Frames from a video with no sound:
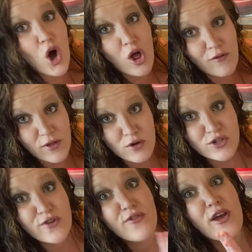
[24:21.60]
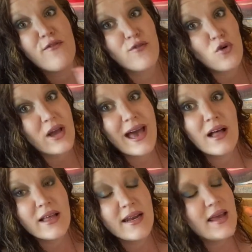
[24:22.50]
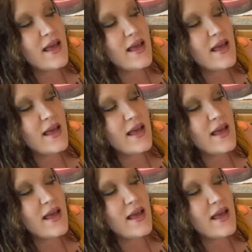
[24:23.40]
All of those are for a full gallon.